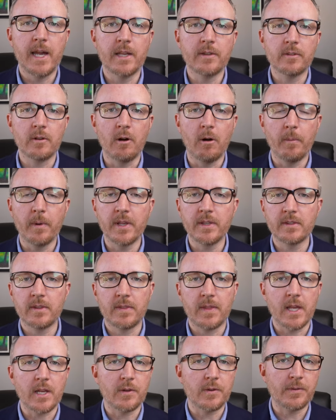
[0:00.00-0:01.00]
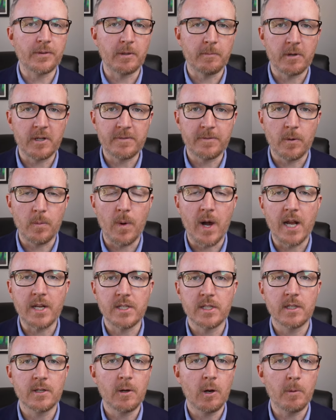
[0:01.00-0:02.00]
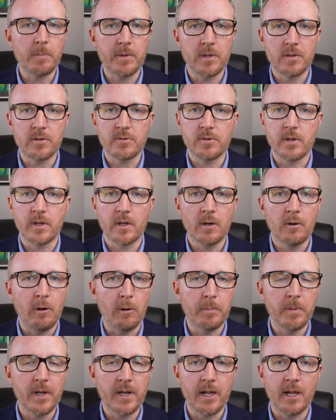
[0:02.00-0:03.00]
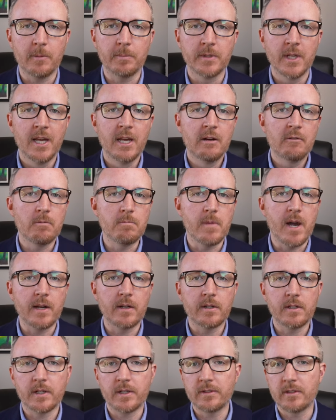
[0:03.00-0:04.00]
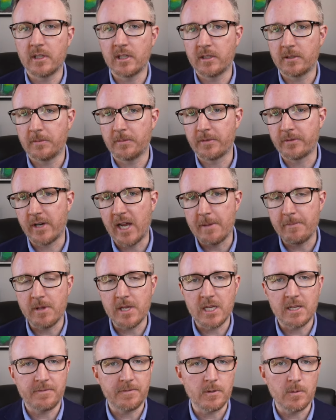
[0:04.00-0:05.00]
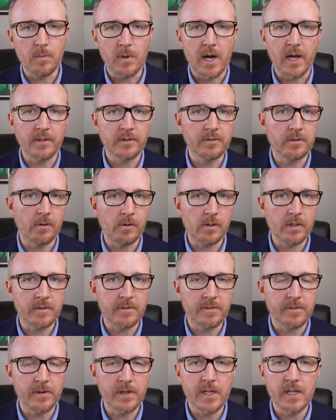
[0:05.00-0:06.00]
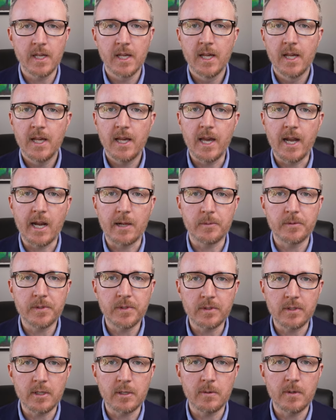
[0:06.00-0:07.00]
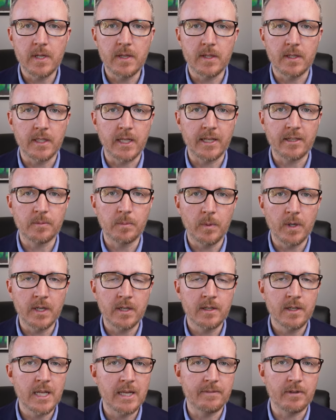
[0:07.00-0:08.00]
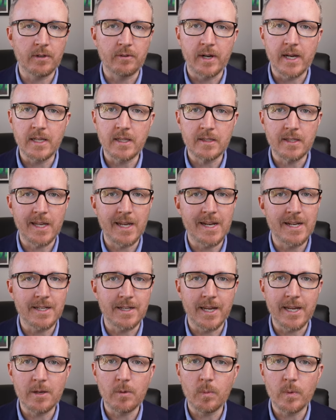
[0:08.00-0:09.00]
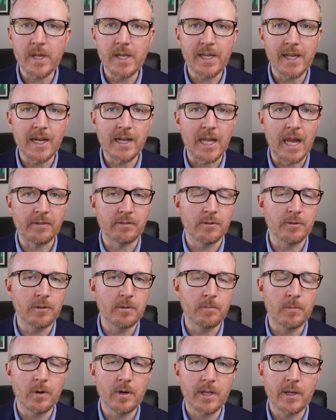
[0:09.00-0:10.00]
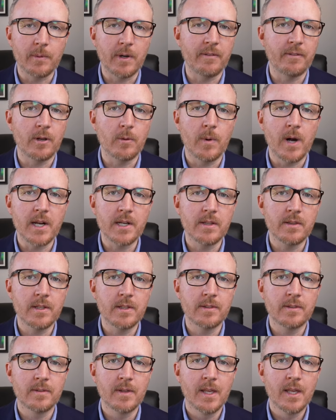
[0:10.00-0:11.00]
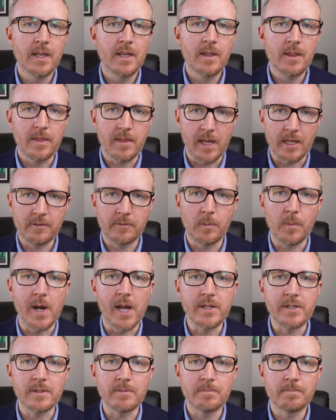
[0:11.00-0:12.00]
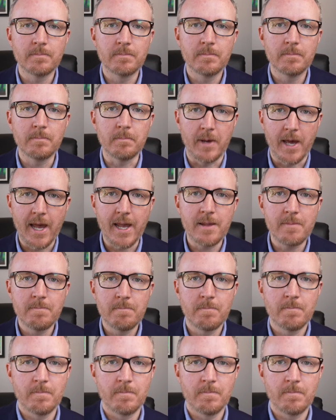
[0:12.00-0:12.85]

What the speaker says: as always, thank you so much for watching. Hope you enjoyed it. Hope it helped. Reminder to consider subscribing if you want. It's totally free. And I will see you in the next one. Have a great day, night, weekend, afternoon, morning, whatever you're watching this. Thanks for watching. Bye.